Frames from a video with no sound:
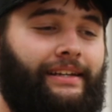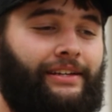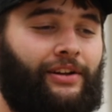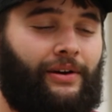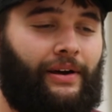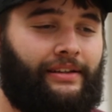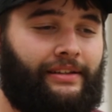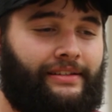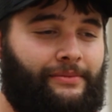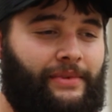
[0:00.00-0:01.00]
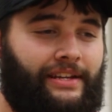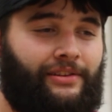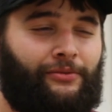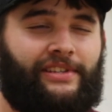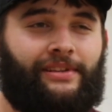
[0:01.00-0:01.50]
You know, somebody
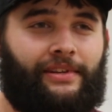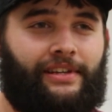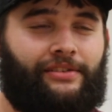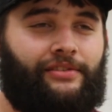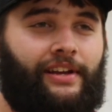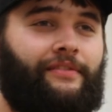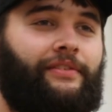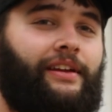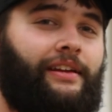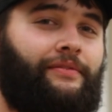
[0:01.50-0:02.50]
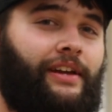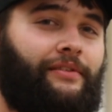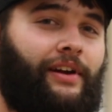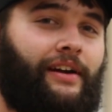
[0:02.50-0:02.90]
told me something yesterday. If you ever